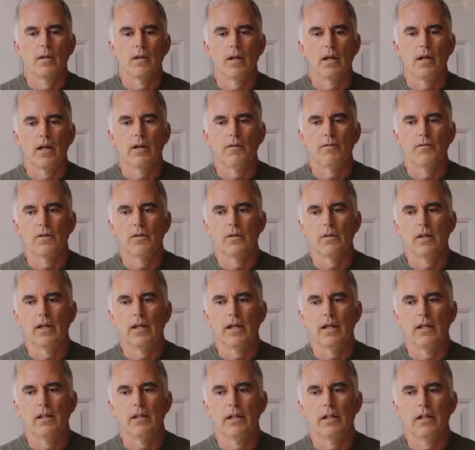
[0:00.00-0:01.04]
After
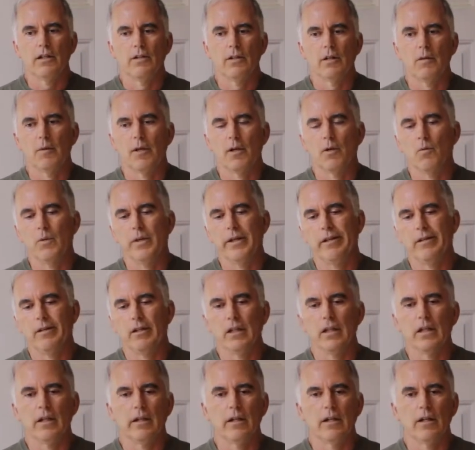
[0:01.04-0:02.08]
that, then it took about a week to
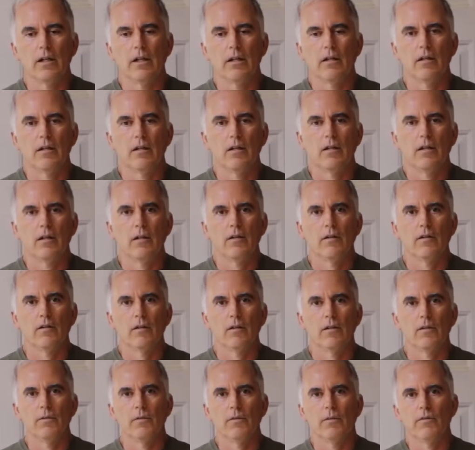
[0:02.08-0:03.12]
get here,
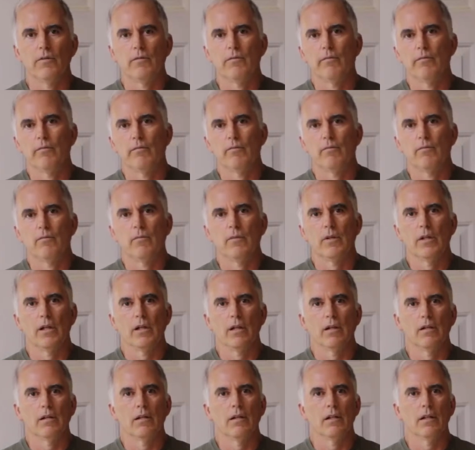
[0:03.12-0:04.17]
so it was,
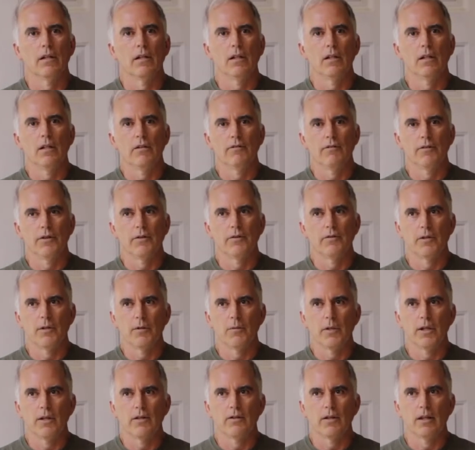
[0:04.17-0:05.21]
a little over 3
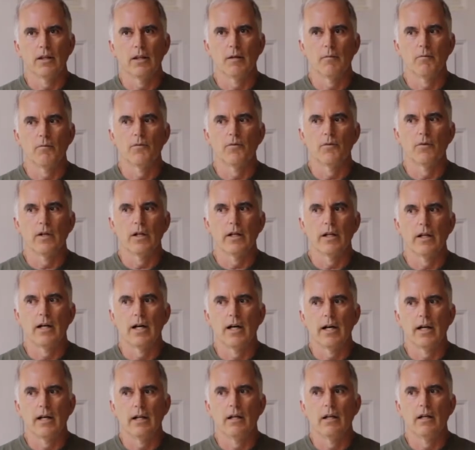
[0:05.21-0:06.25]
weeks, I think, before I
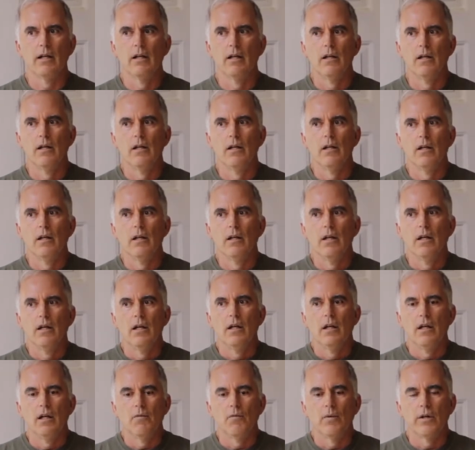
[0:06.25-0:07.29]
got it.
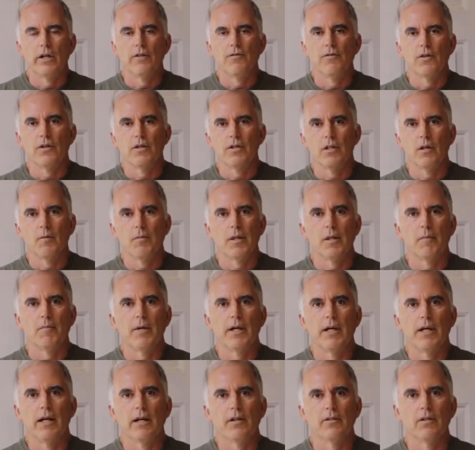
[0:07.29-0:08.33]
And when I first opened the
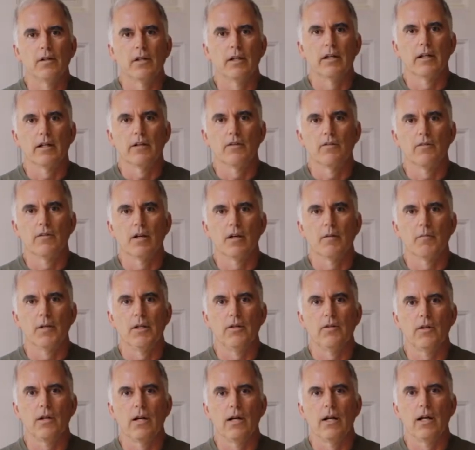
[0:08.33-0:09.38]
box, it kind of struck me
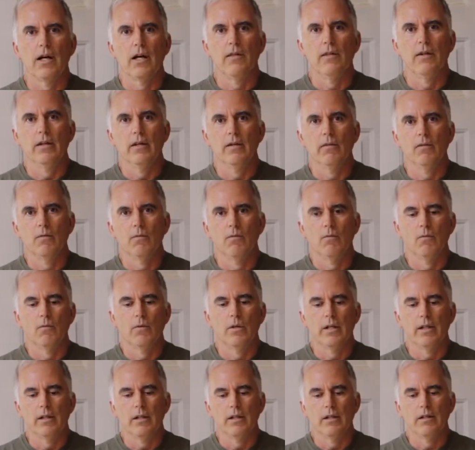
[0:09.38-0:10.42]
as odd that one
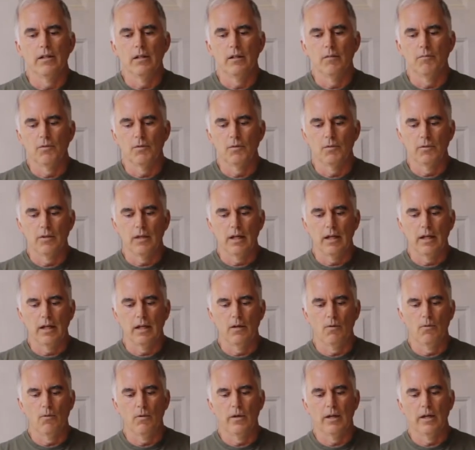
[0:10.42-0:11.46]
of the tips was
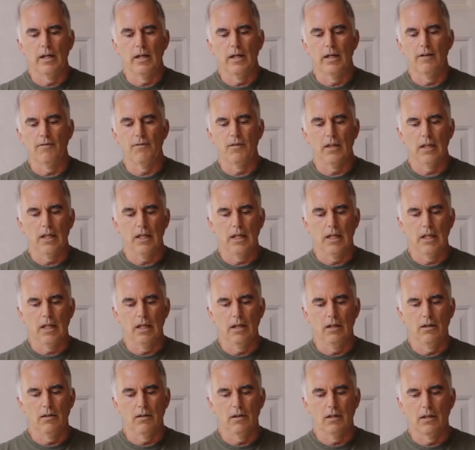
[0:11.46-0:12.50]
hanging way off the
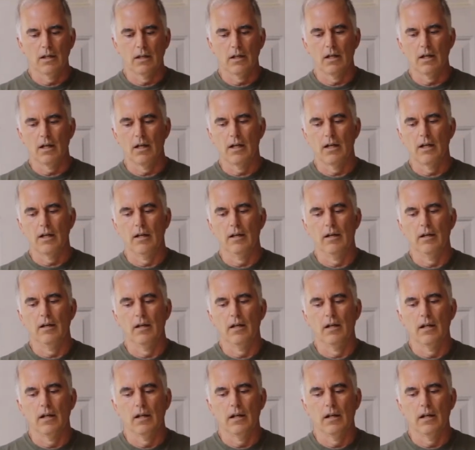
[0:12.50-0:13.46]
end. I